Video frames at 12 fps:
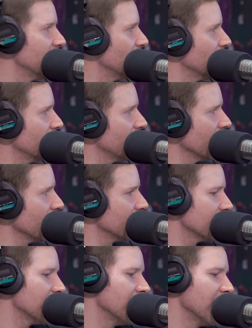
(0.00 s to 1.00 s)
doing a
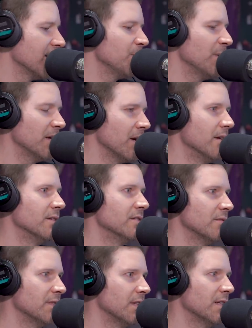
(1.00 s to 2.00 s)
dance," and that's because
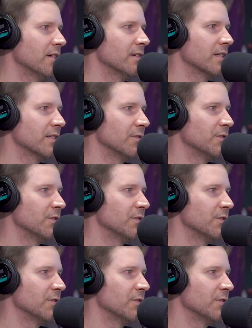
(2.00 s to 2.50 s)
of the lyrics.